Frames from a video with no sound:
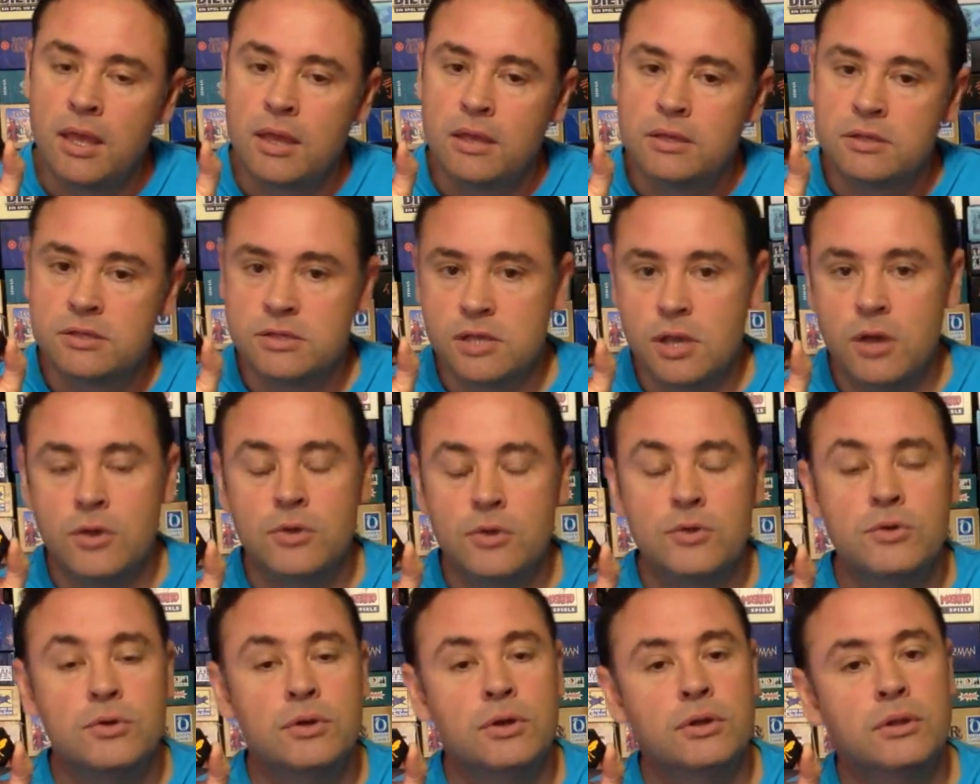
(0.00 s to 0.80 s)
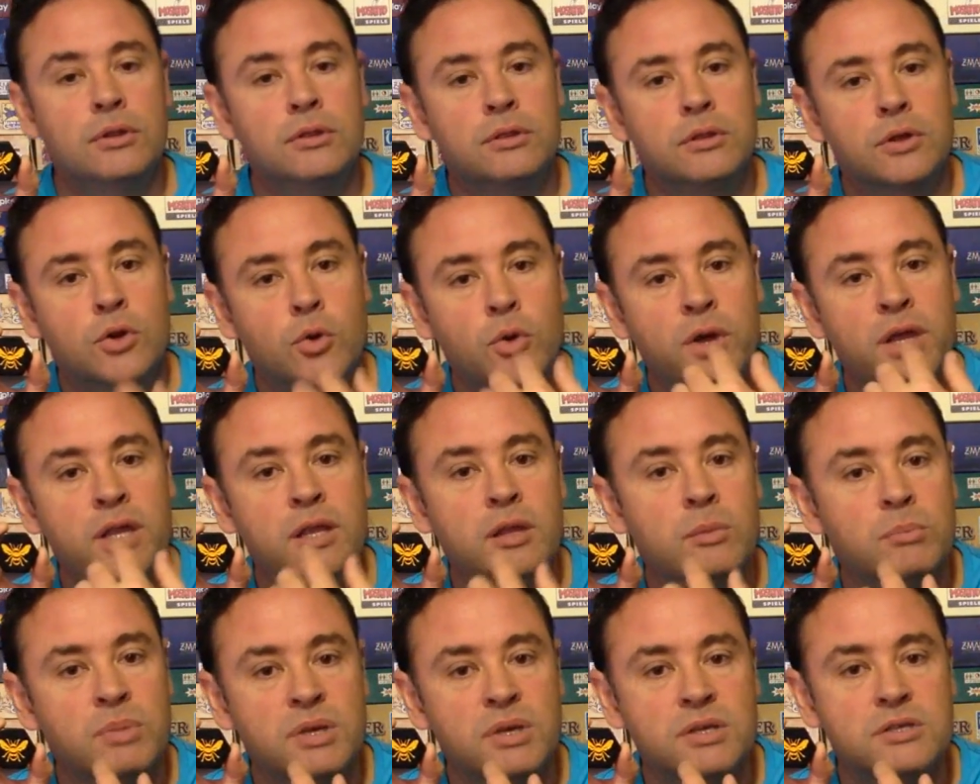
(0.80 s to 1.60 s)
So the queen
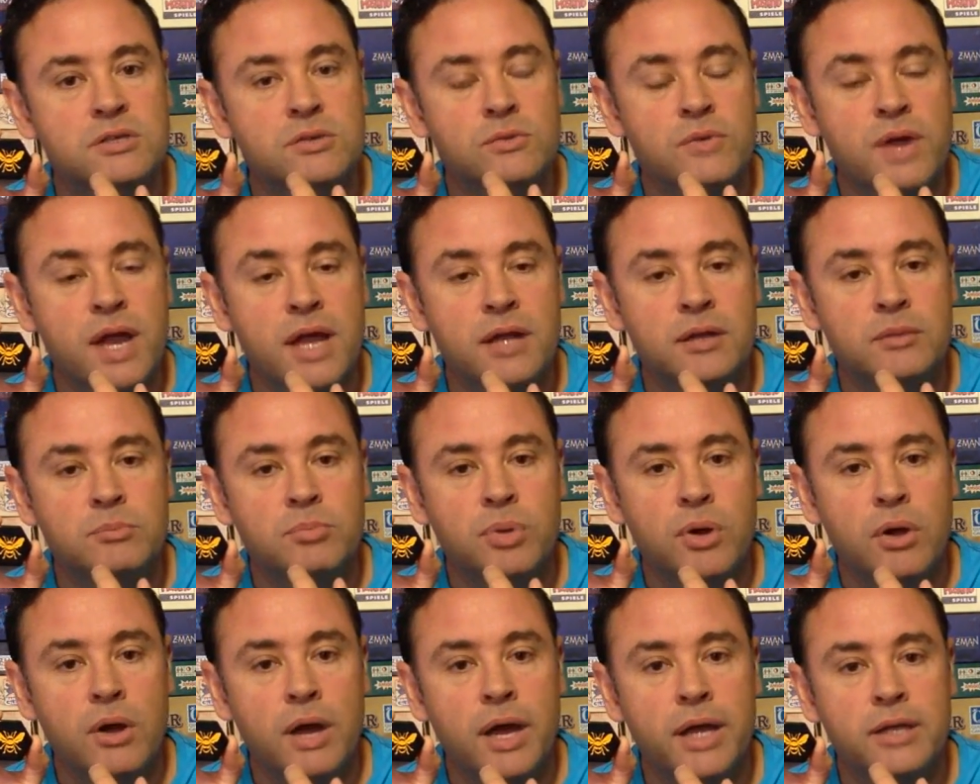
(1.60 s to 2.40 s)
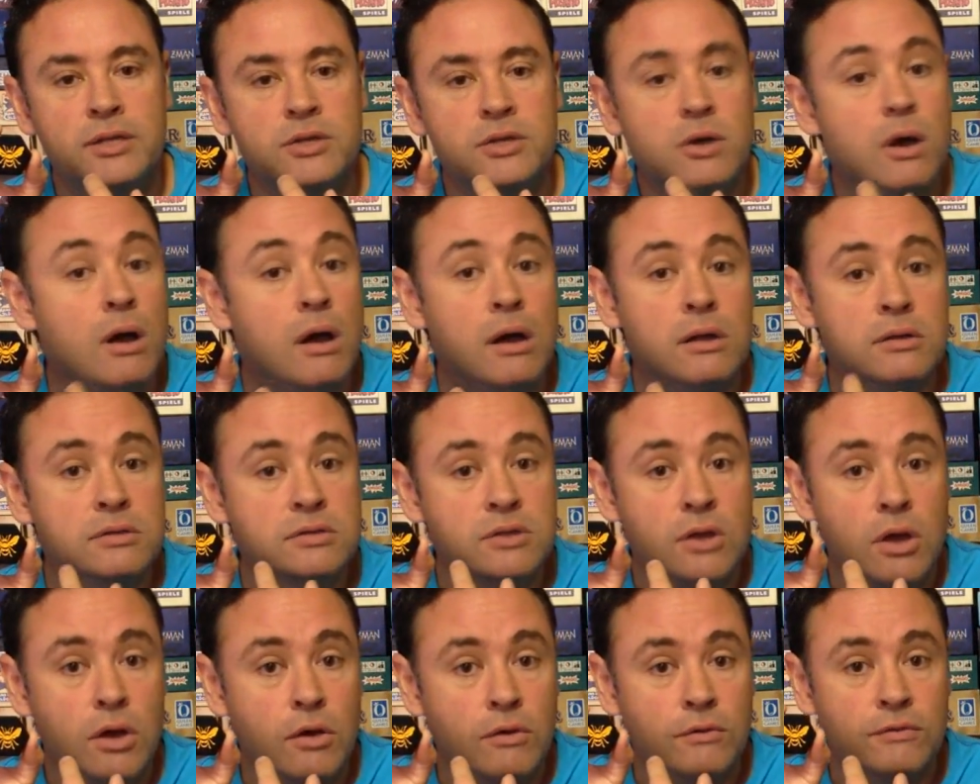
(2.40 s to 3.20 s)
can be surrounded by tiles
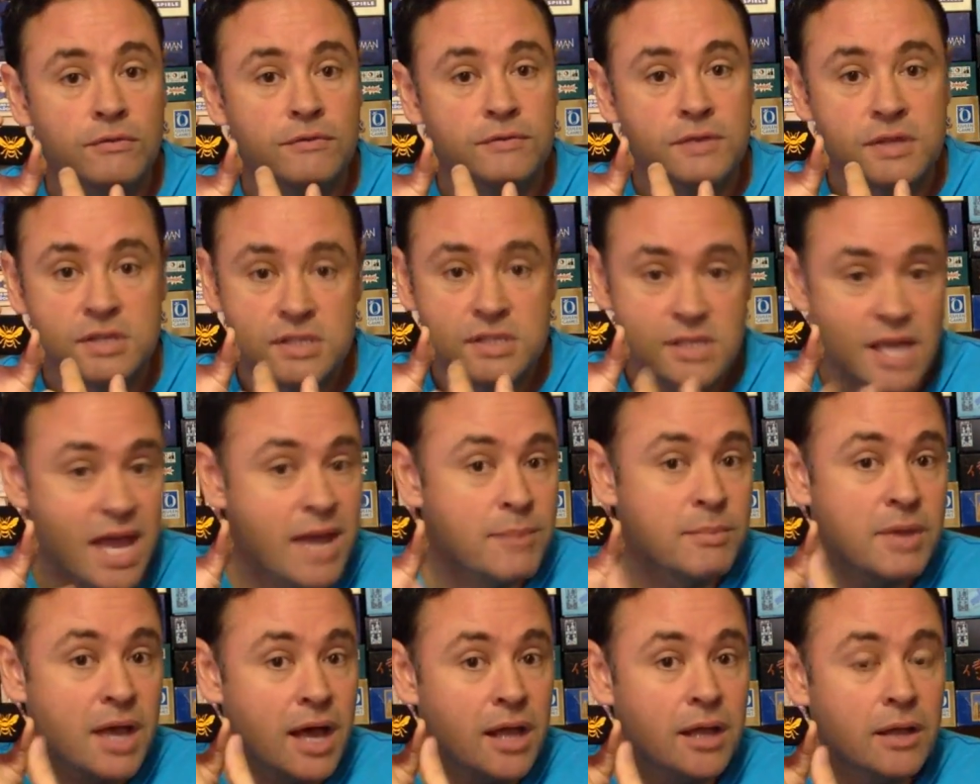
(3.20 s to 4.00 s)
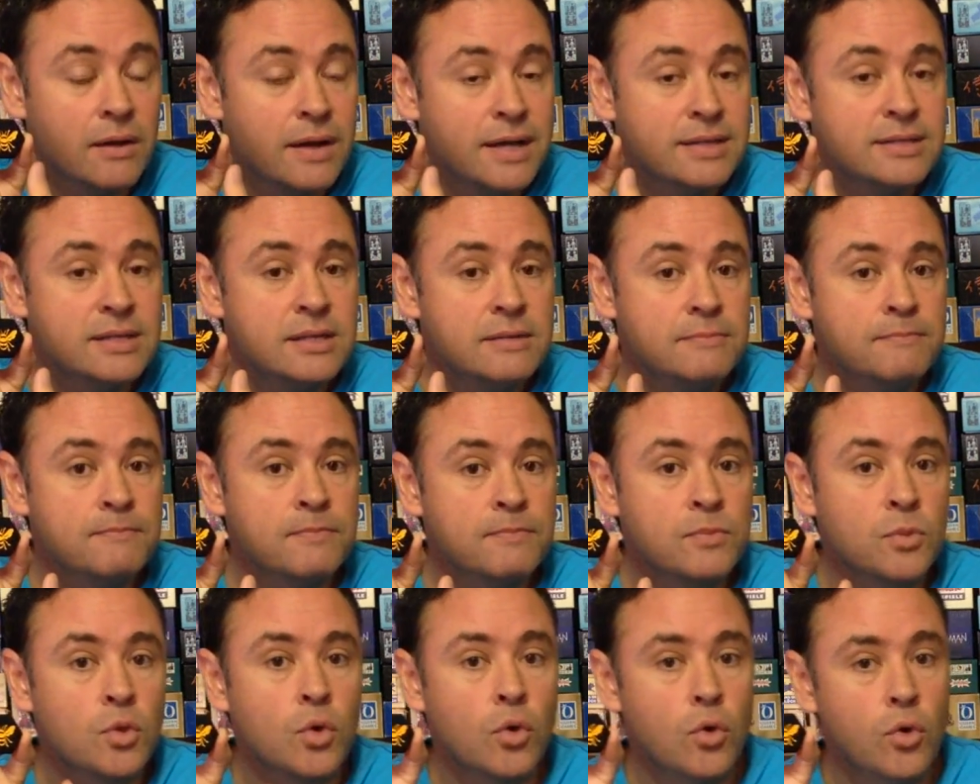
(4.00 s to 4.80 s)
of the same colour as it,
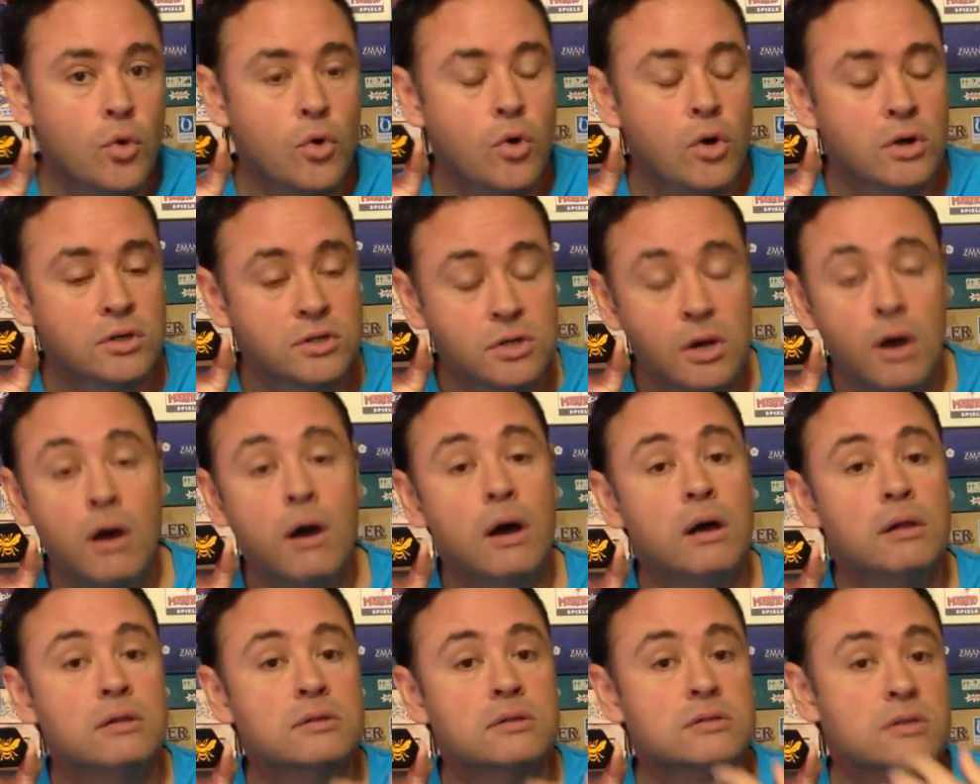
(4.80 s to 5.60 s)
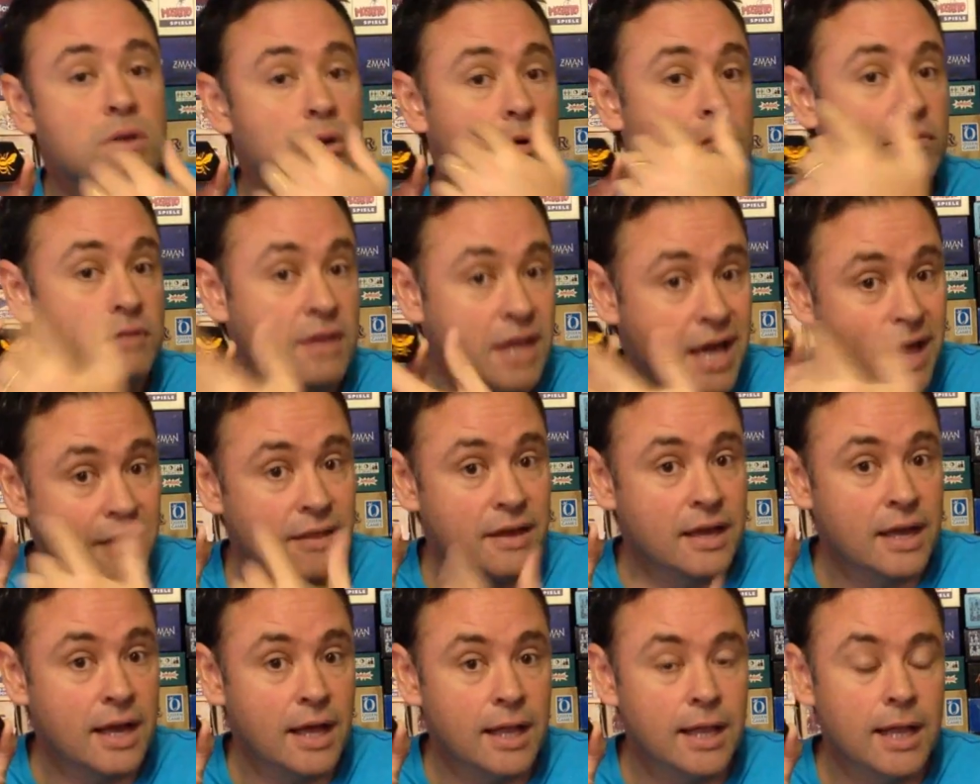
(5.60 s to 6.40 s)
or tiles of the other
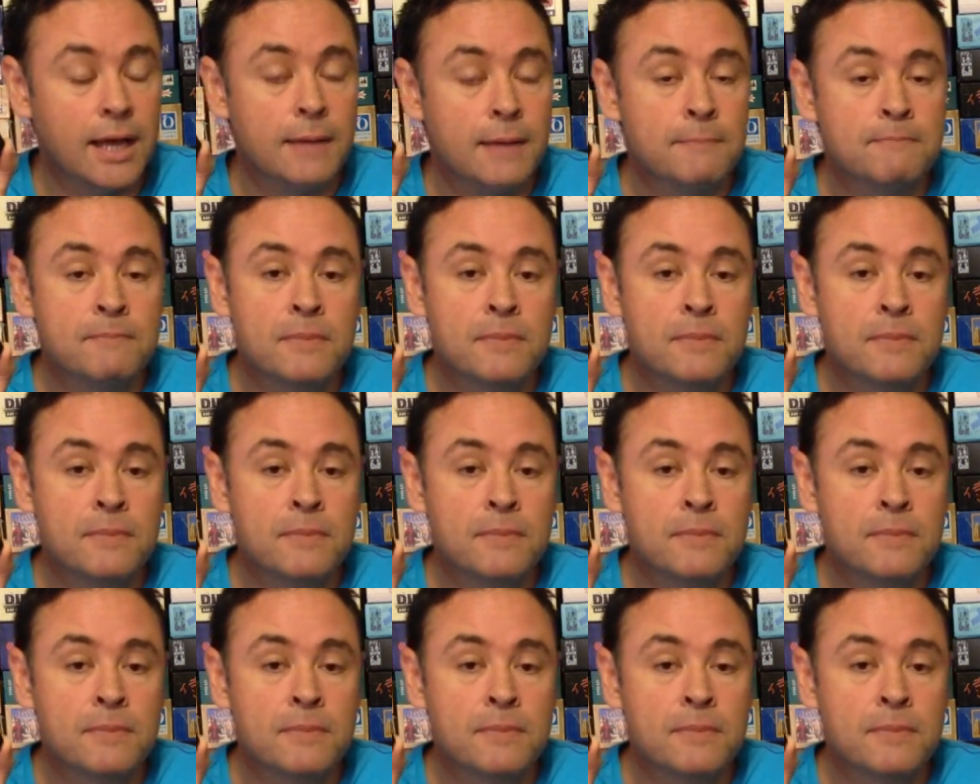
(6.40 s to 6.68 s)
colour.